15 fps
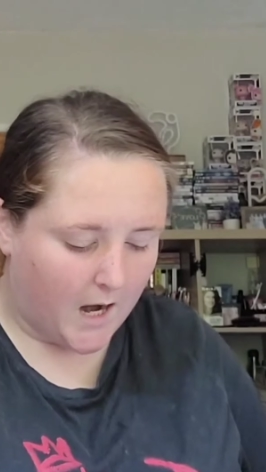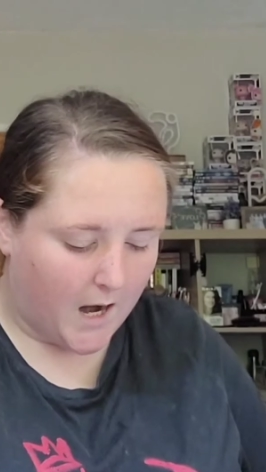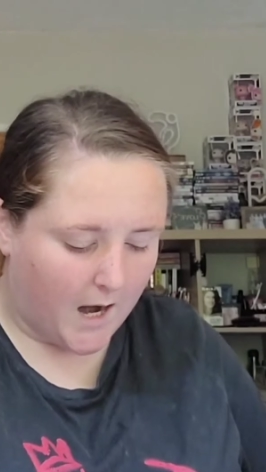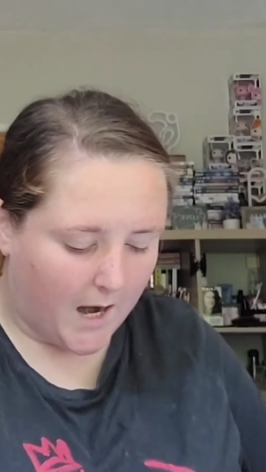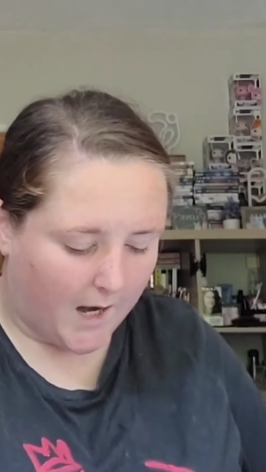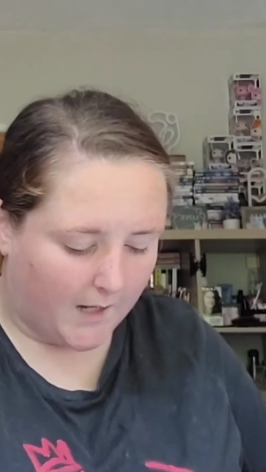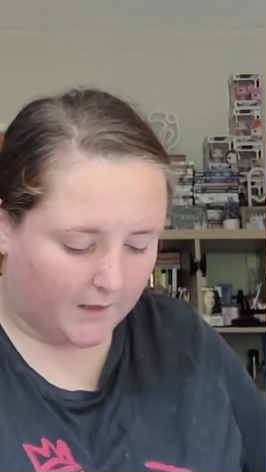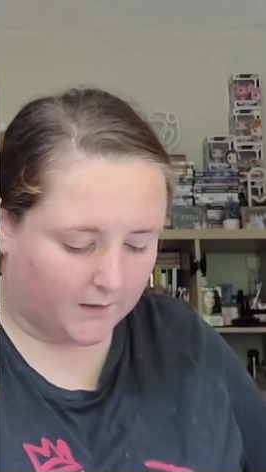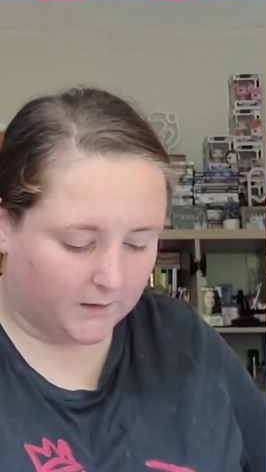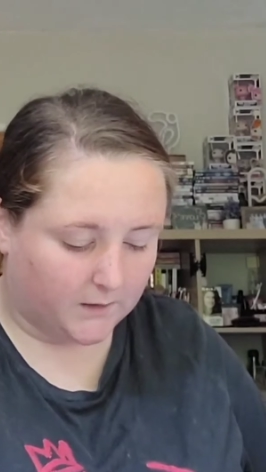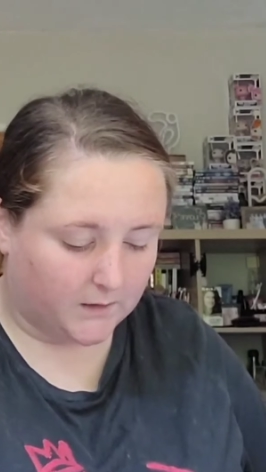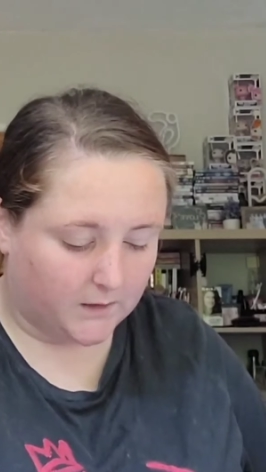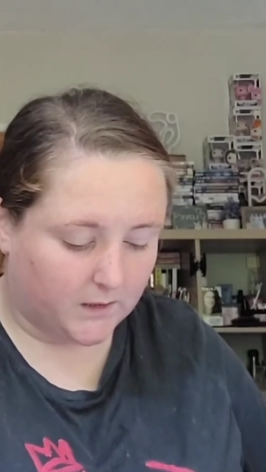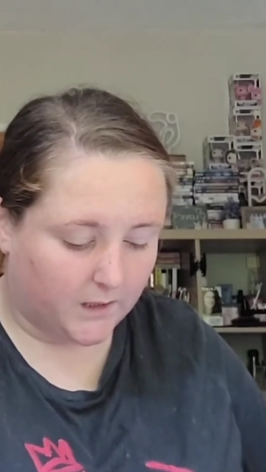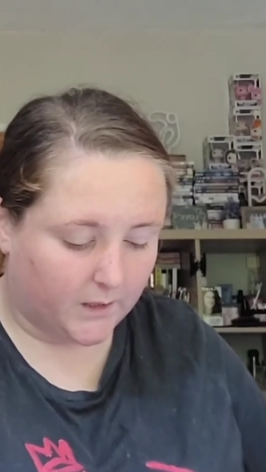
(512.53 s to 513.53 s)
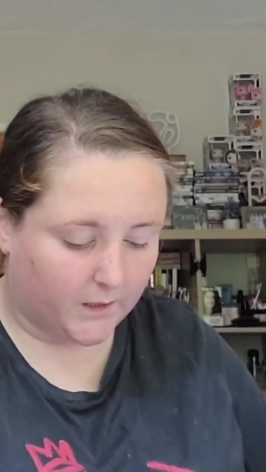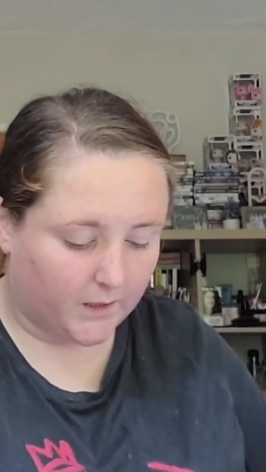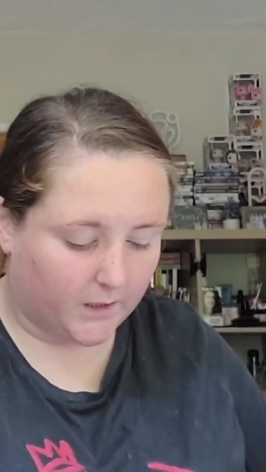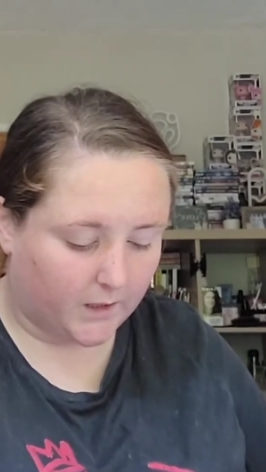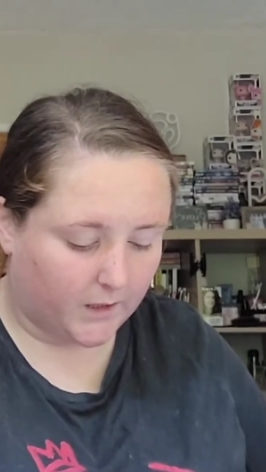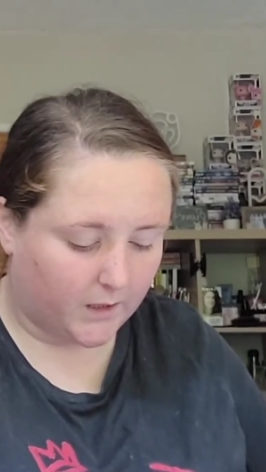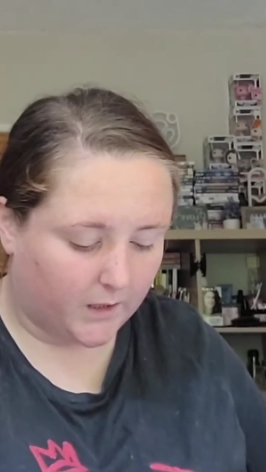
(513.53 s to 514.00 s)
and
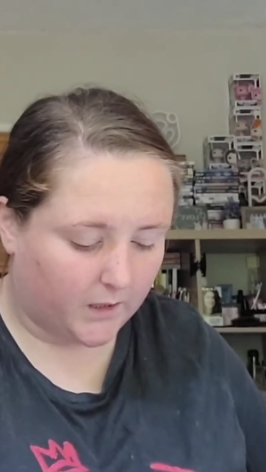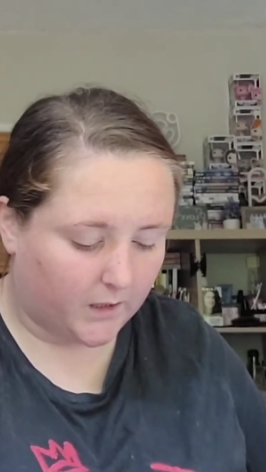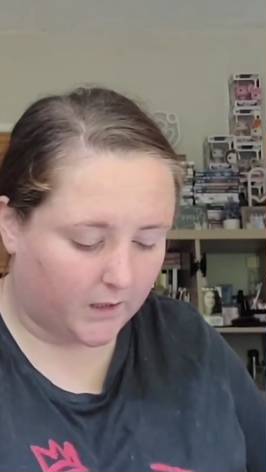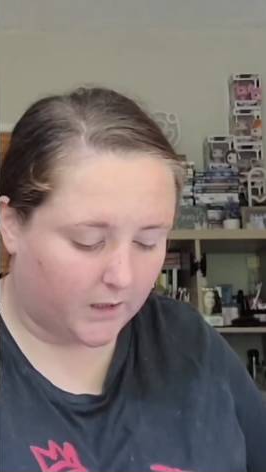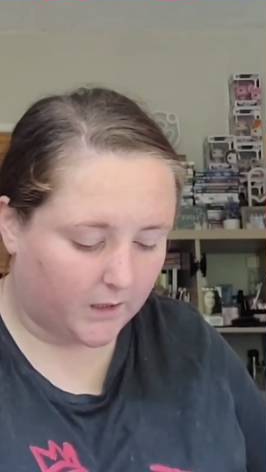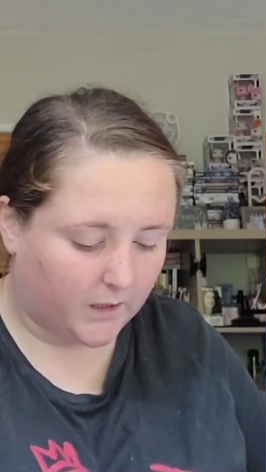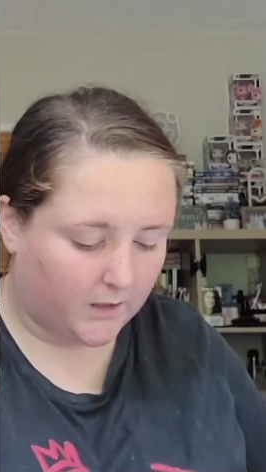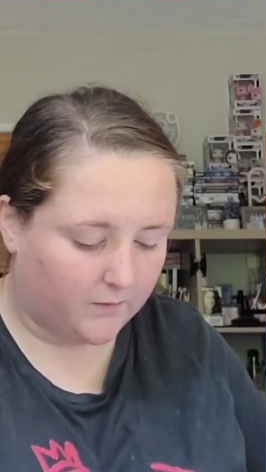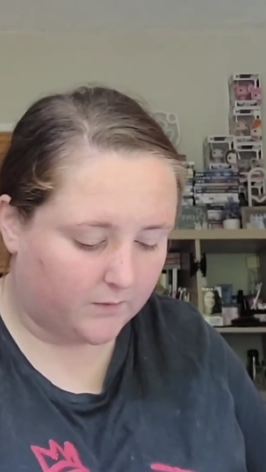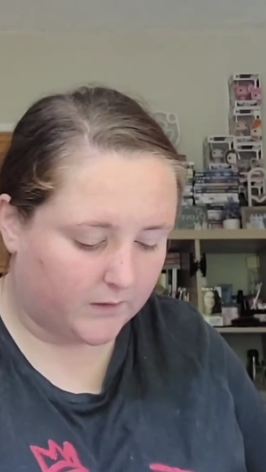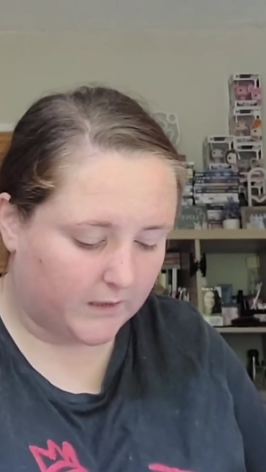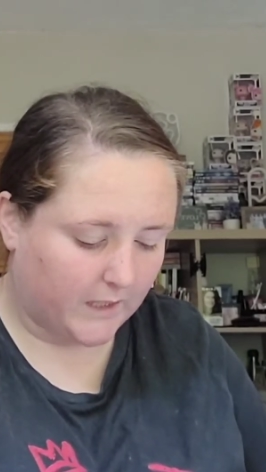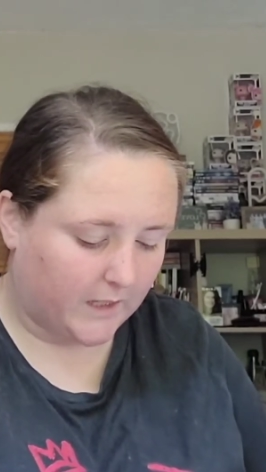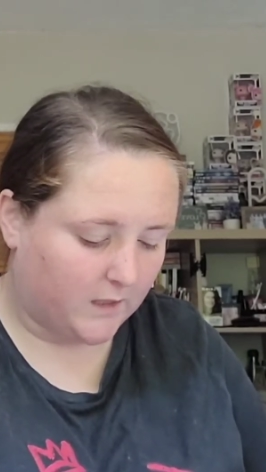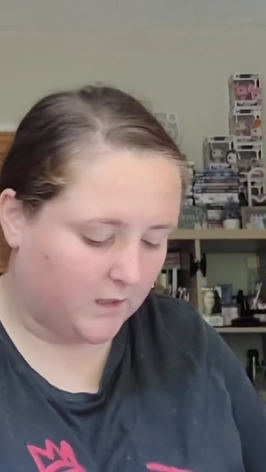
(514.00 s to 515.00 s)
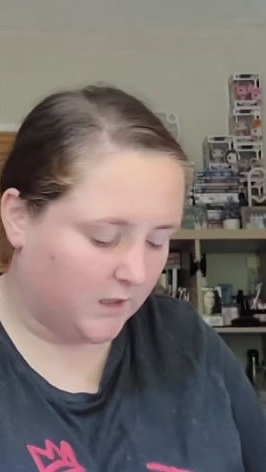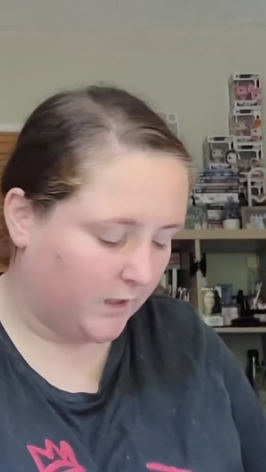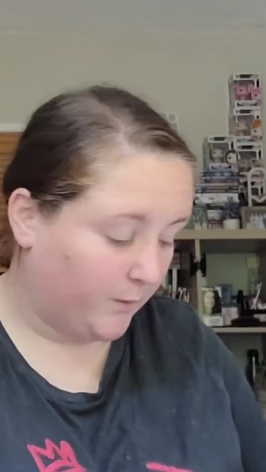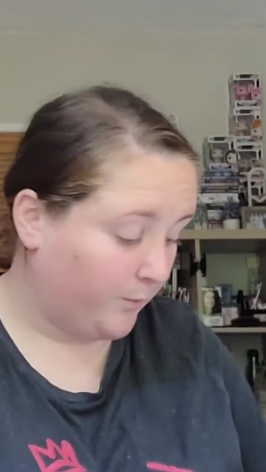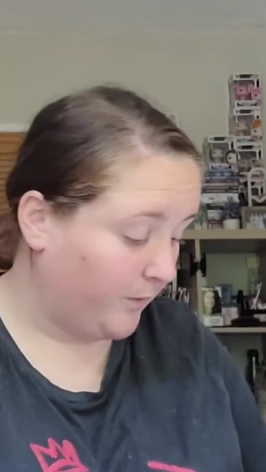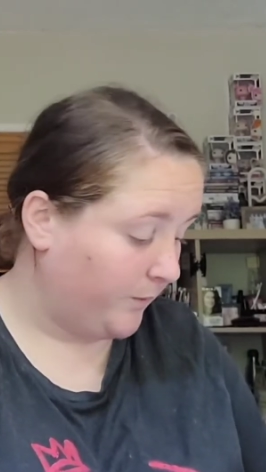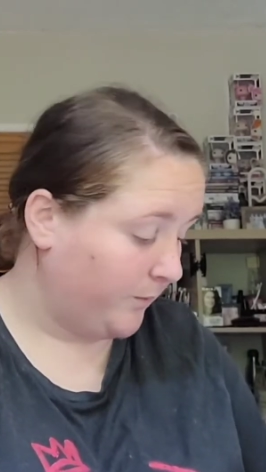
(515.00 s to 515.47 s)
like even then,
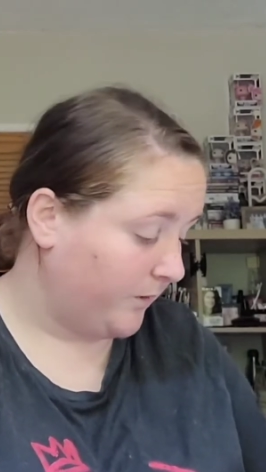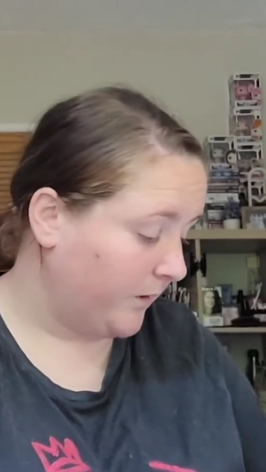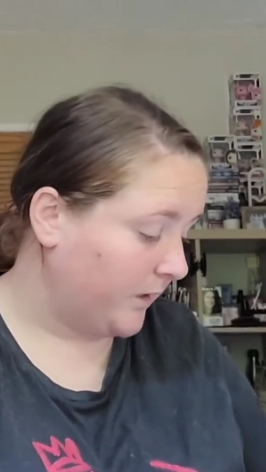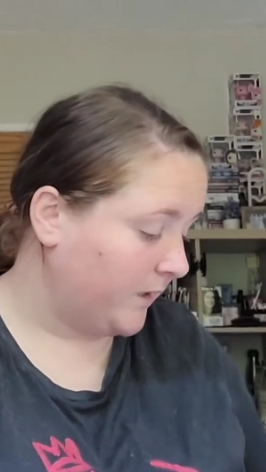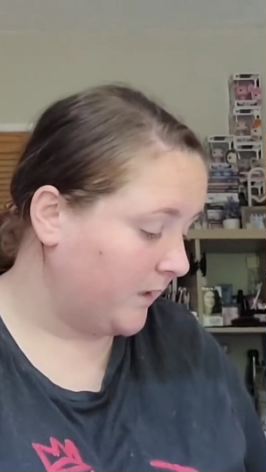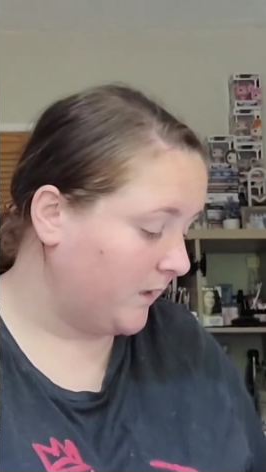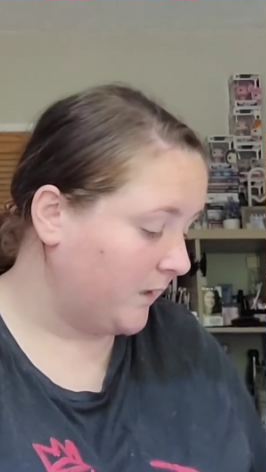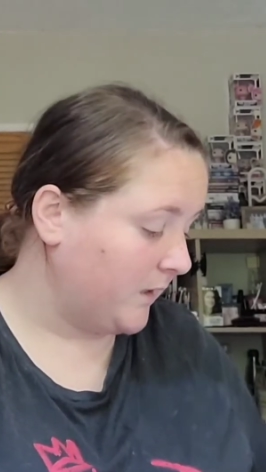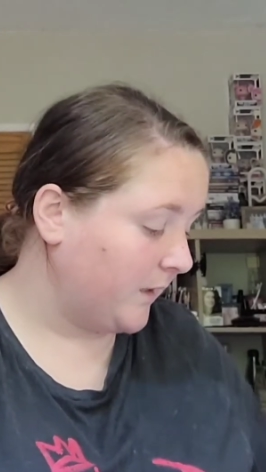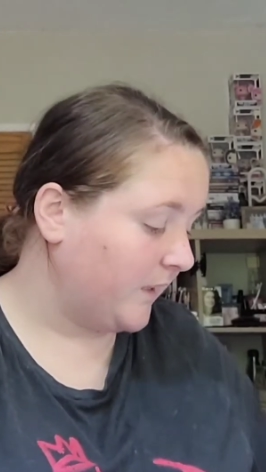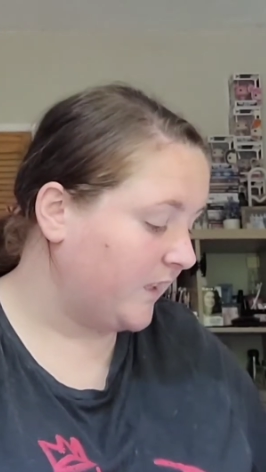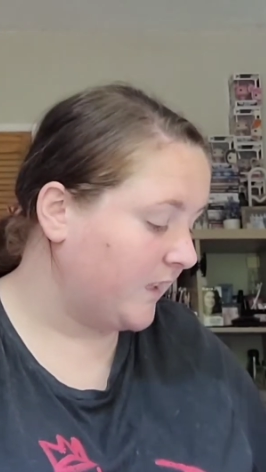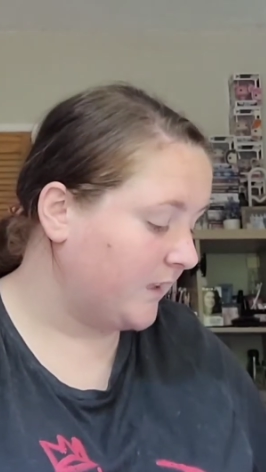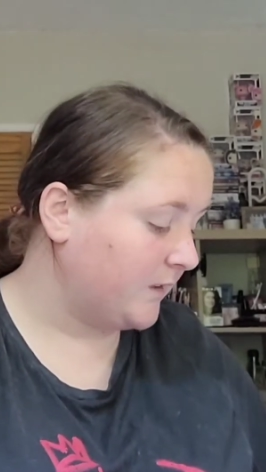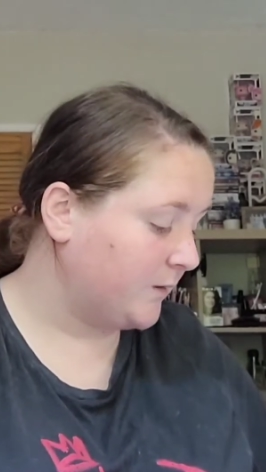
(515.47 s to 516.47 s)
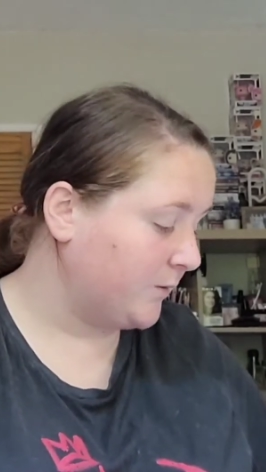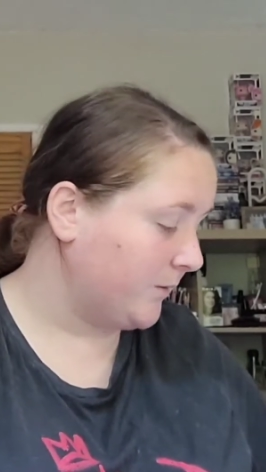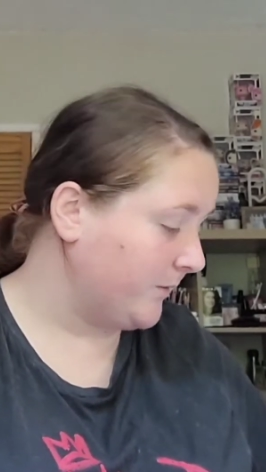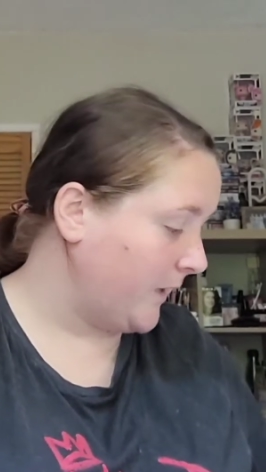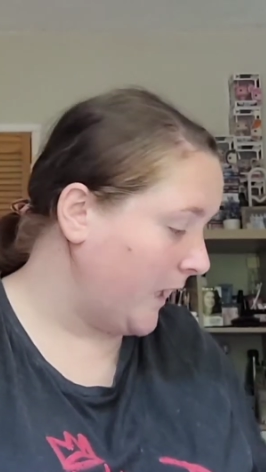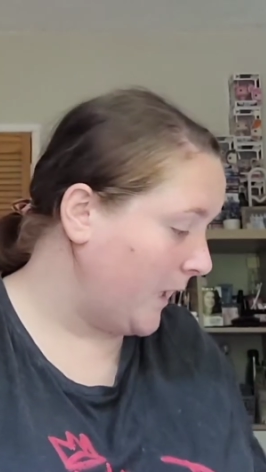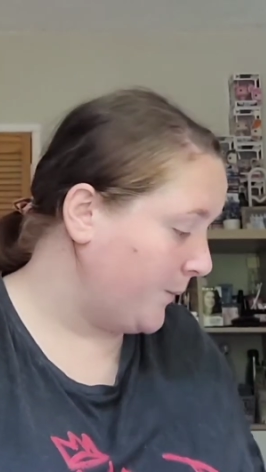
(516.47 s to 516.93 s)
like we were like sort
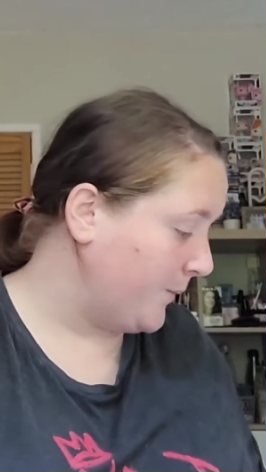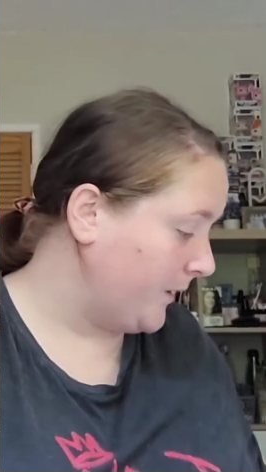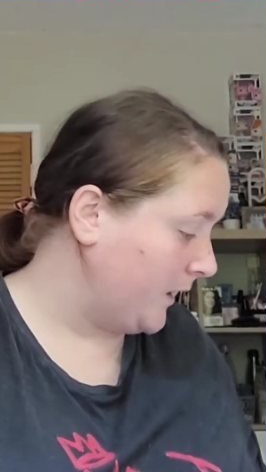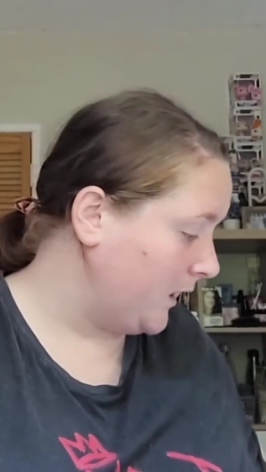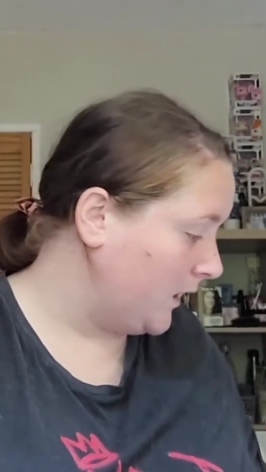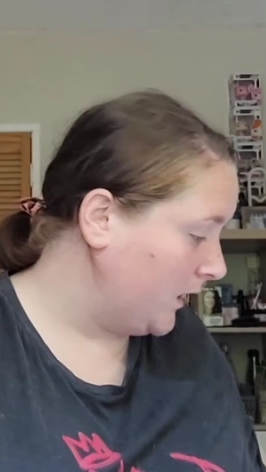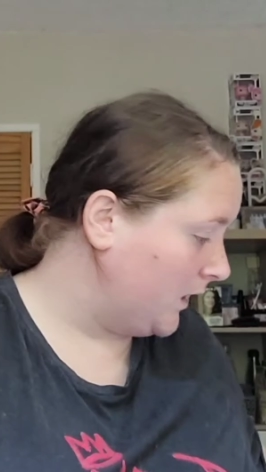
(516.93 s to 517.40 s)
of happy.